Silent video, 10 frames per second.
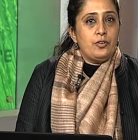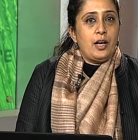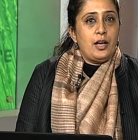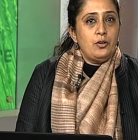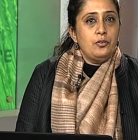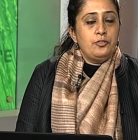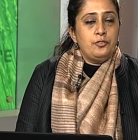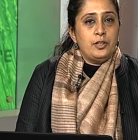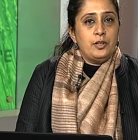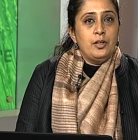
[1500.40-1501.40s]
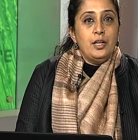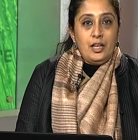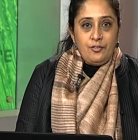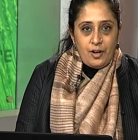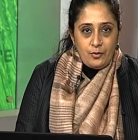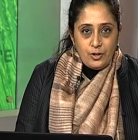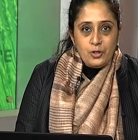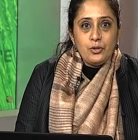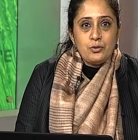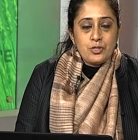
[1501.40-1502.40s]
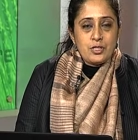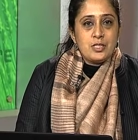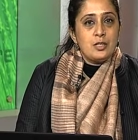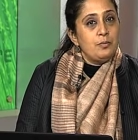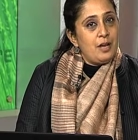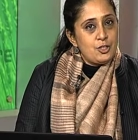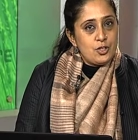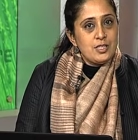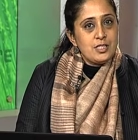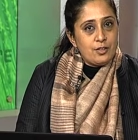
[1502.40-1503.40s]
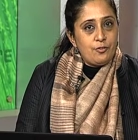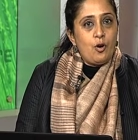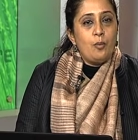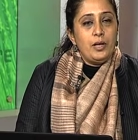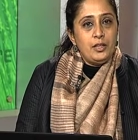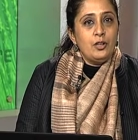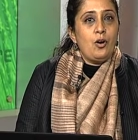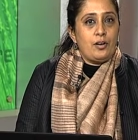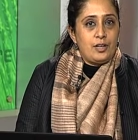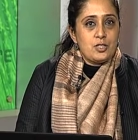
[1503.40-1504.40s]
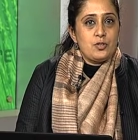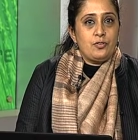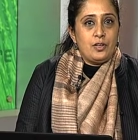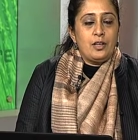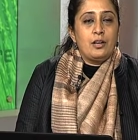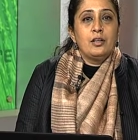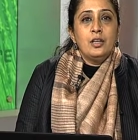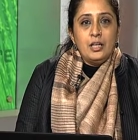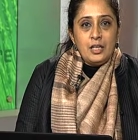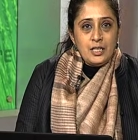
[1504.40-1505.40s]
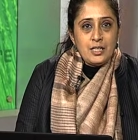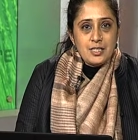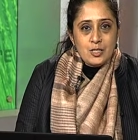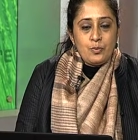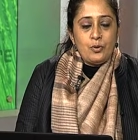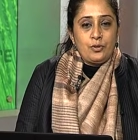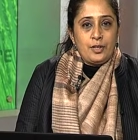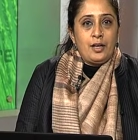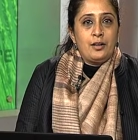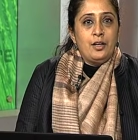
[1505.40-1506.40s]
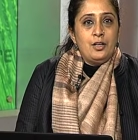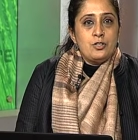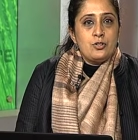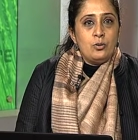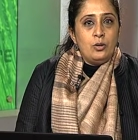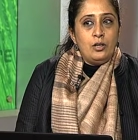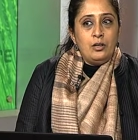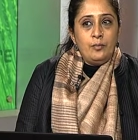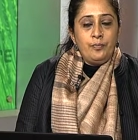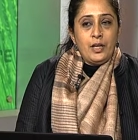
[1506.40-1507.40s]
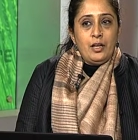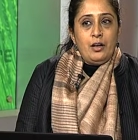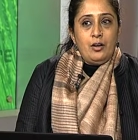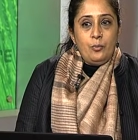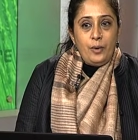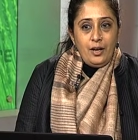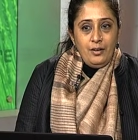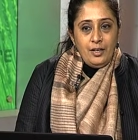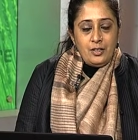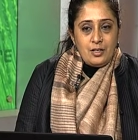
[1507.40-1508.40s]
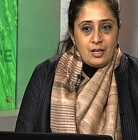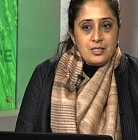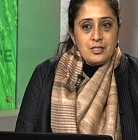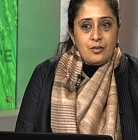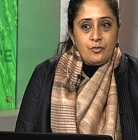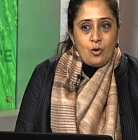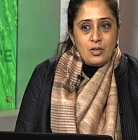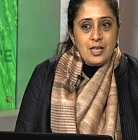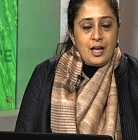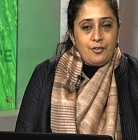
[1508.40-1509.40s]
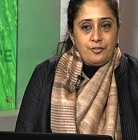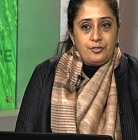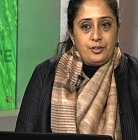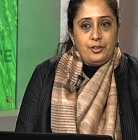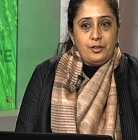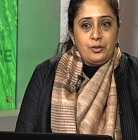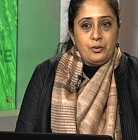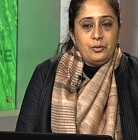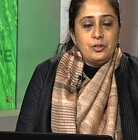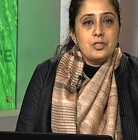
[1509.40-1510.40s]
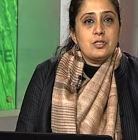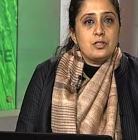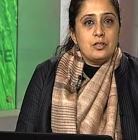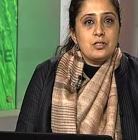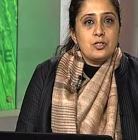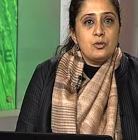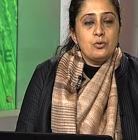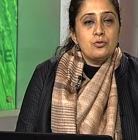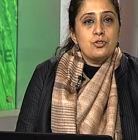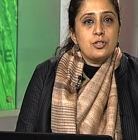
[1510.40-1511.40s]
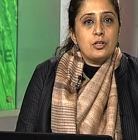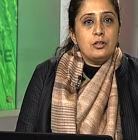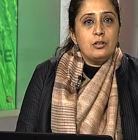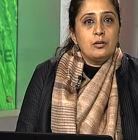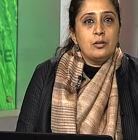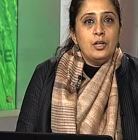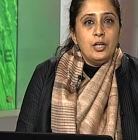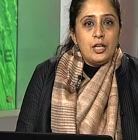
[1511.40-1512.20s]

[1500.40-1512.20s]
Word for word: of a kind of, uh, if I were to use this term, naturalistic form in the context of India. He does explore that. So um, uh, where it does, of course, have uh, you know this this huge uh,